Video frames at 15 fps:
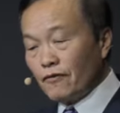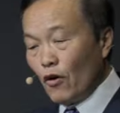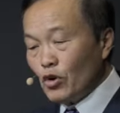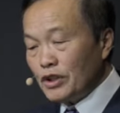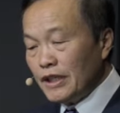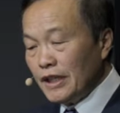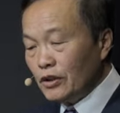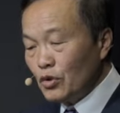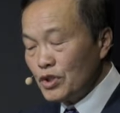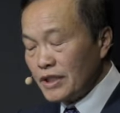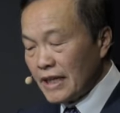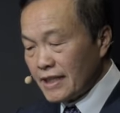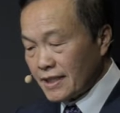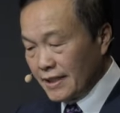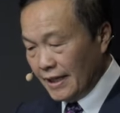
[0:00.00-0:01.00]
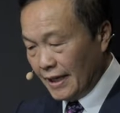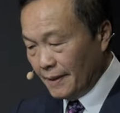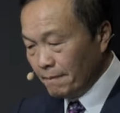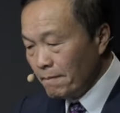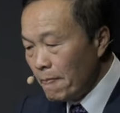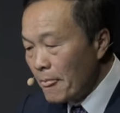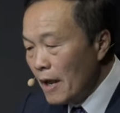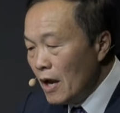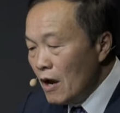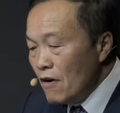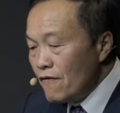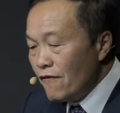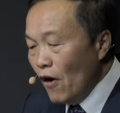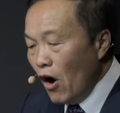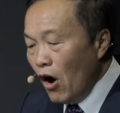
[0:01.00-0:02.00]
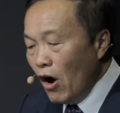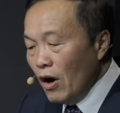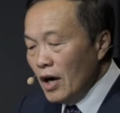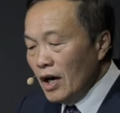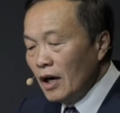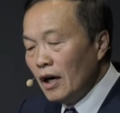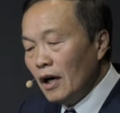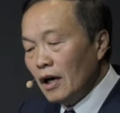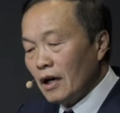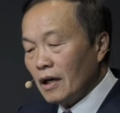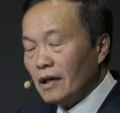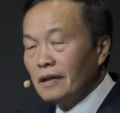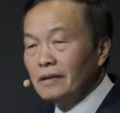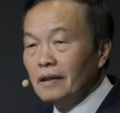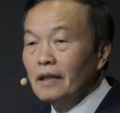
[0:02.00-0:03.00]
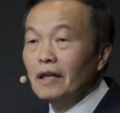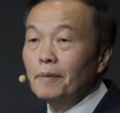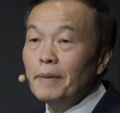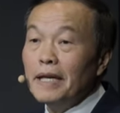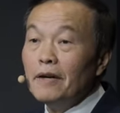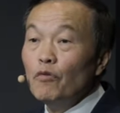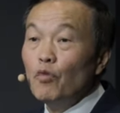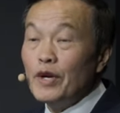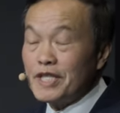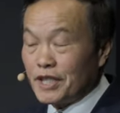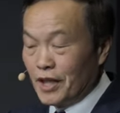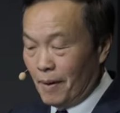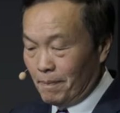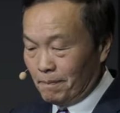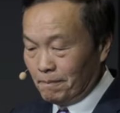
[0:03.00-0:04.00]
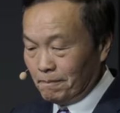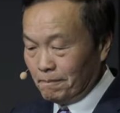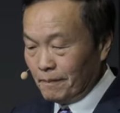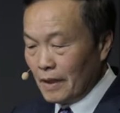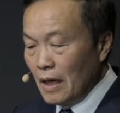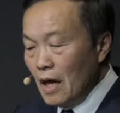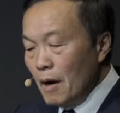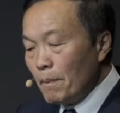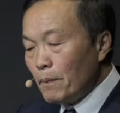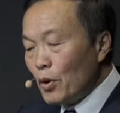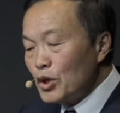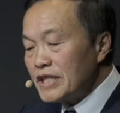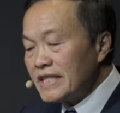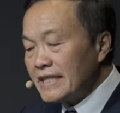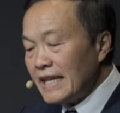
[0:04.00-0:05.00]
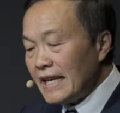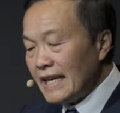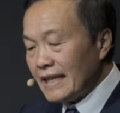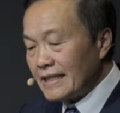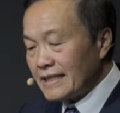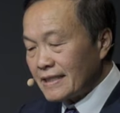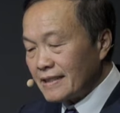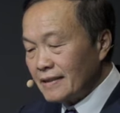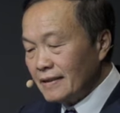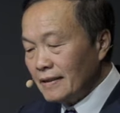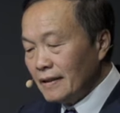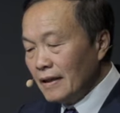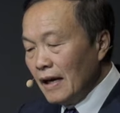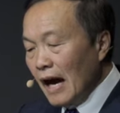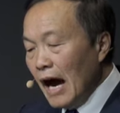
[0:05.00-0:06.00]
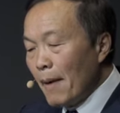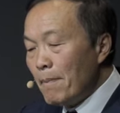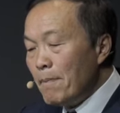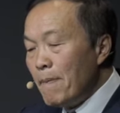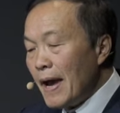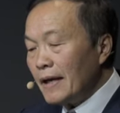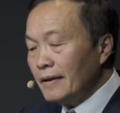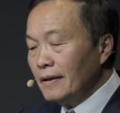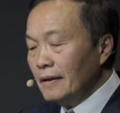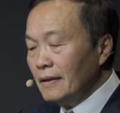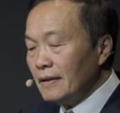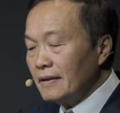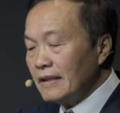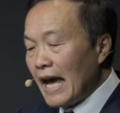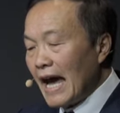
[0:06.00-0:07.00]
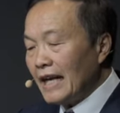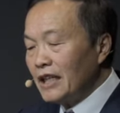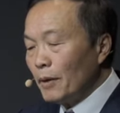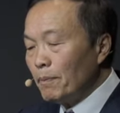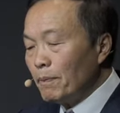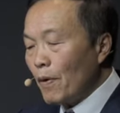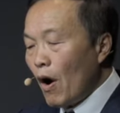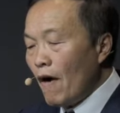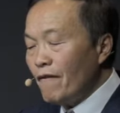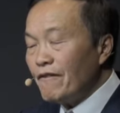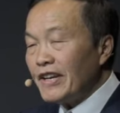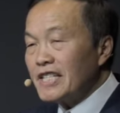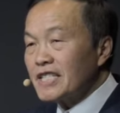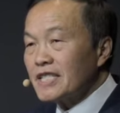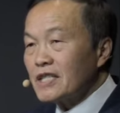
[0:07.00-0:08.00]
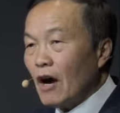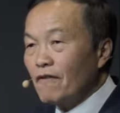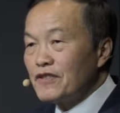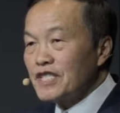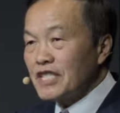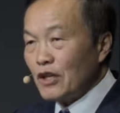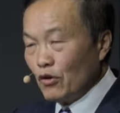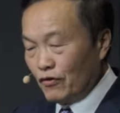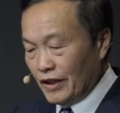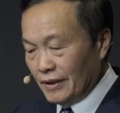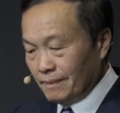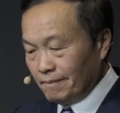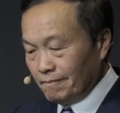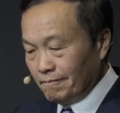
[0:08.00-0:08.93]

14 to 16. For her means wisdom, proceeds are better than the profits of silver.